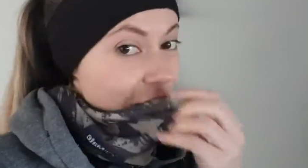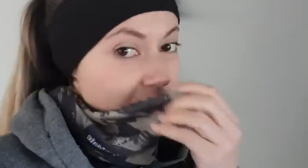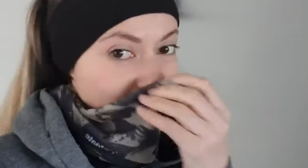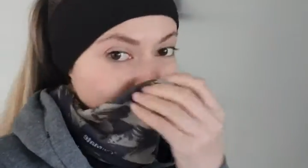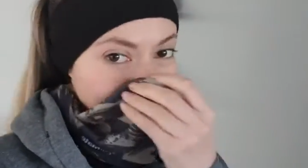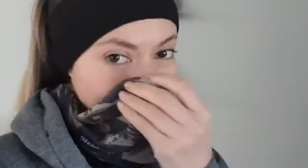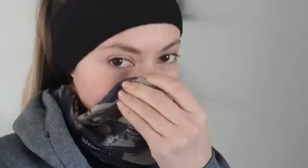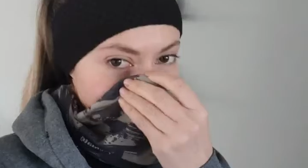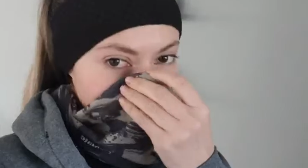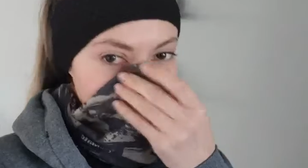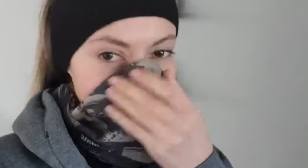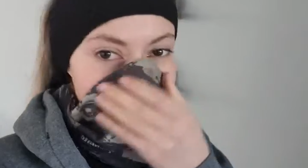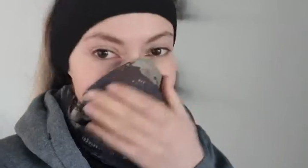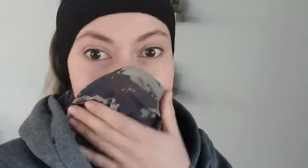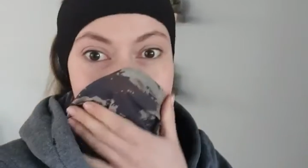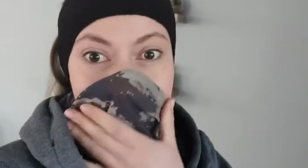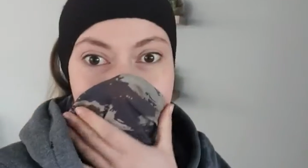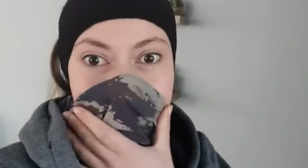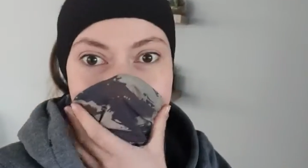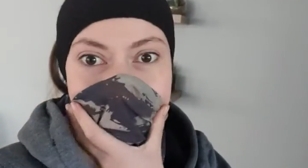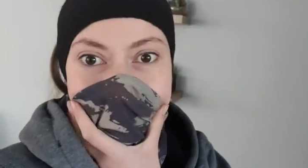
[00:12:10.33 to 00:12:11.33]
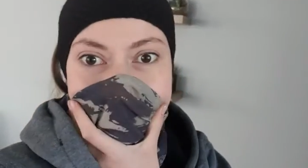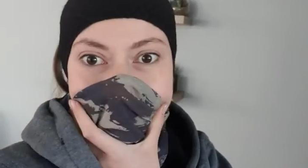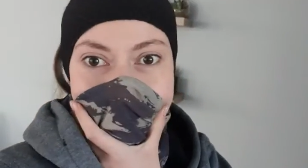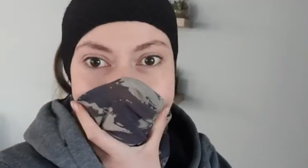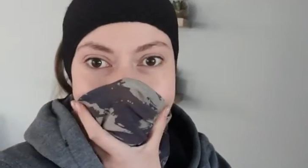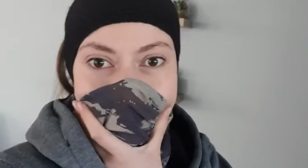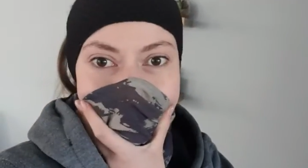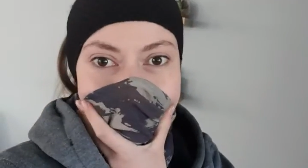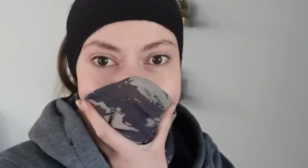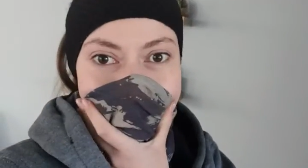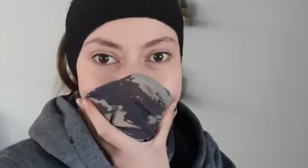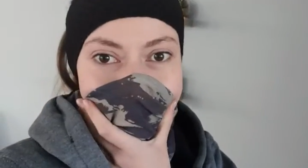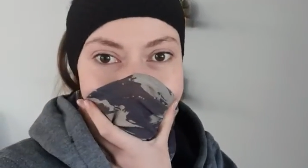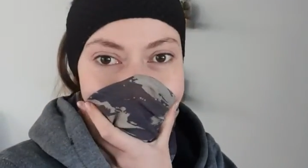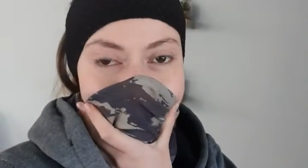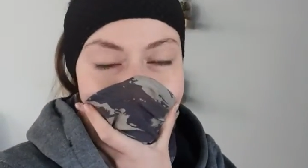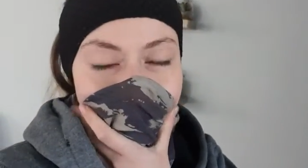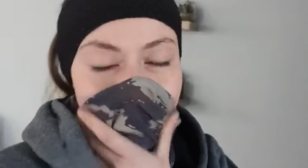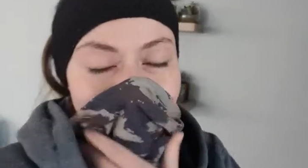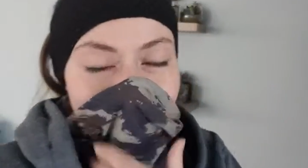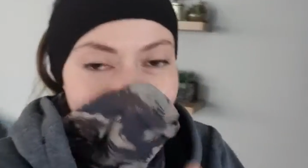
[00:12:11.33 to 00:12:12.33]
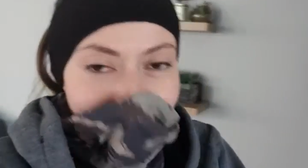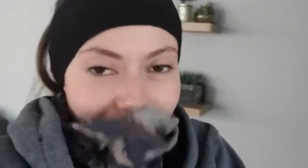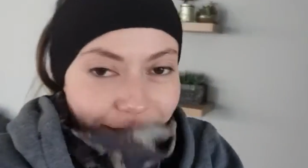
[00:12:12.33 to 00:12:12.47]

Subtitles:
Okay, let's go. It's so cold.